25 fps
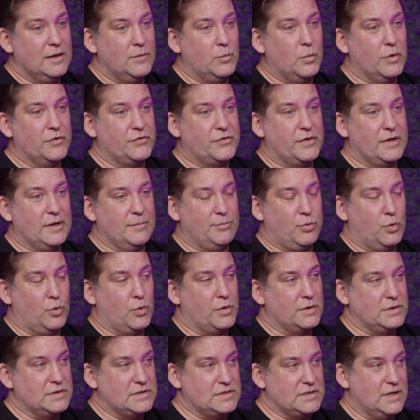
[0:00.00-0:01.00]
was the
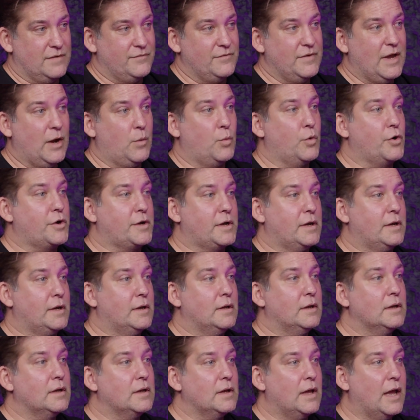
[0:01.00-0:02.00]
importance of networking.